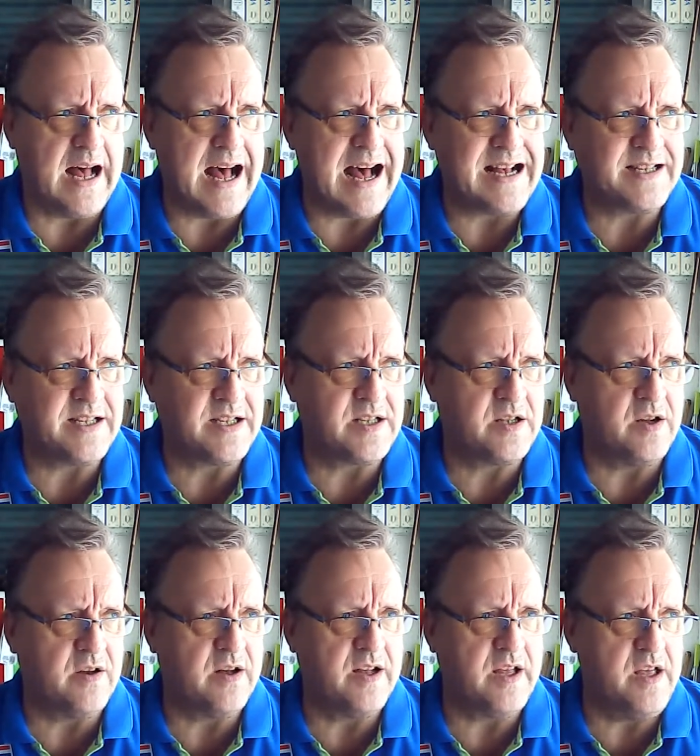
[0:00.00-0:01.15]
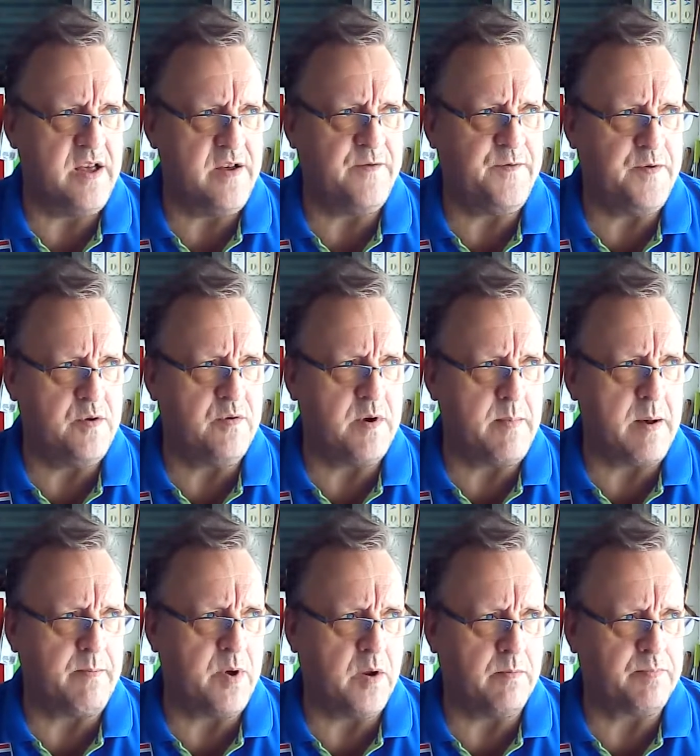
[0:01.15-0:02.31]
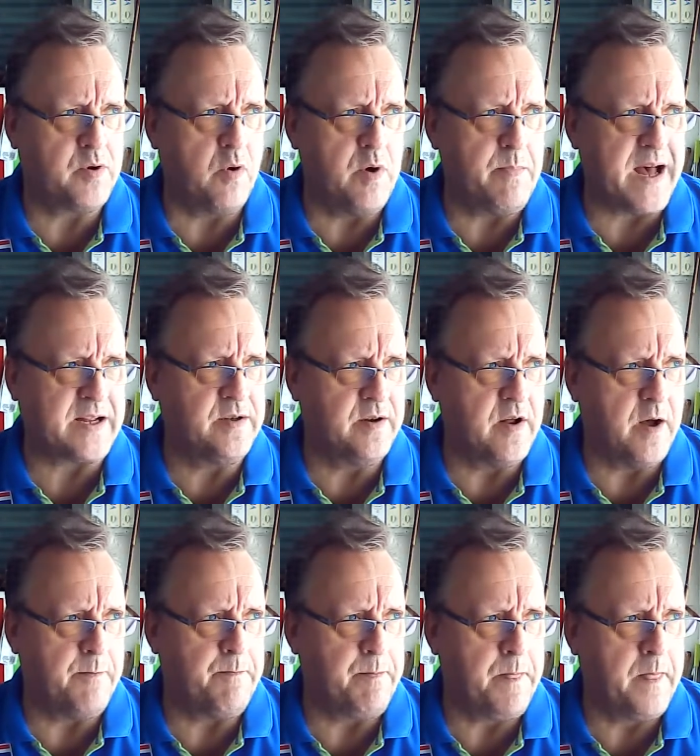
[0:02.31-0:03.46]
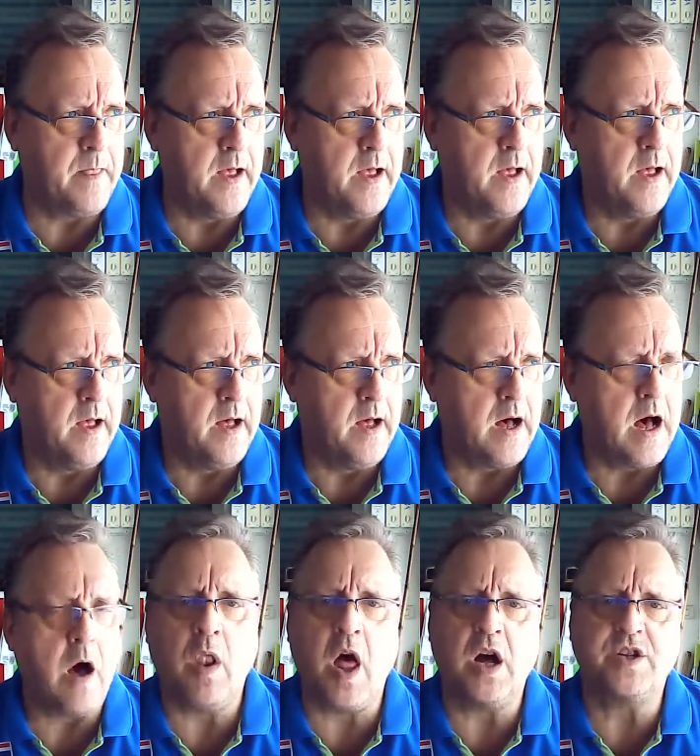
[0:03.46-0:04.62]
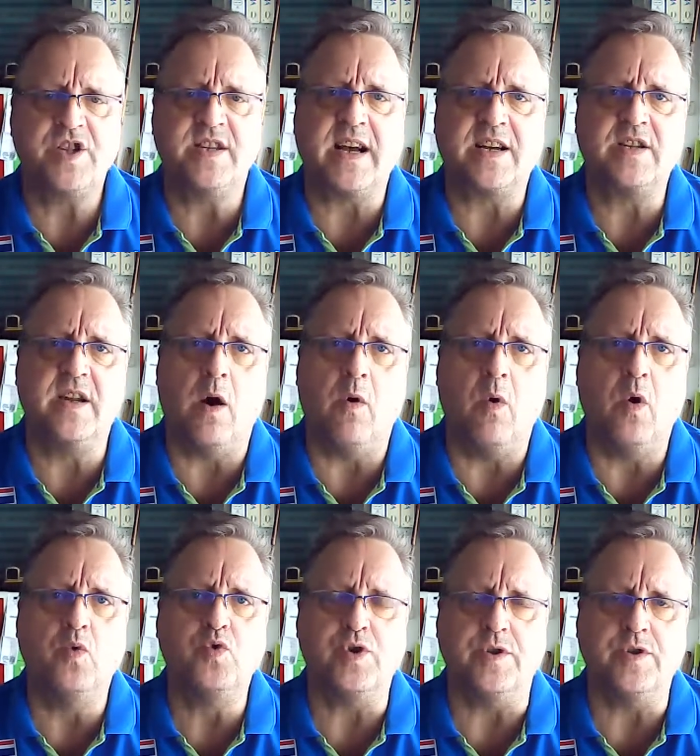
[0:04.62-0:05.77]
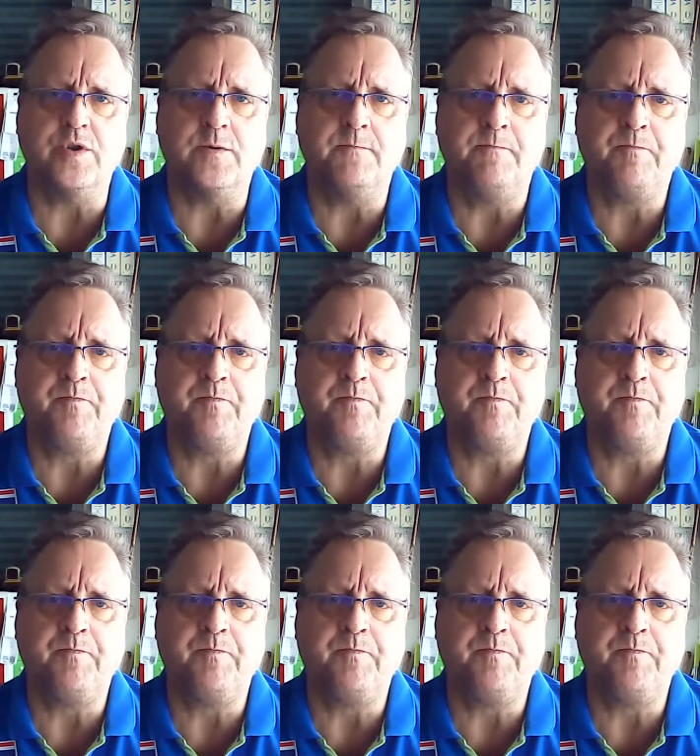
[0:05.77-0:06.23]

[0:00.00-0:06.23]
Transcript: as the if you remember going back to the how large is actually our oceans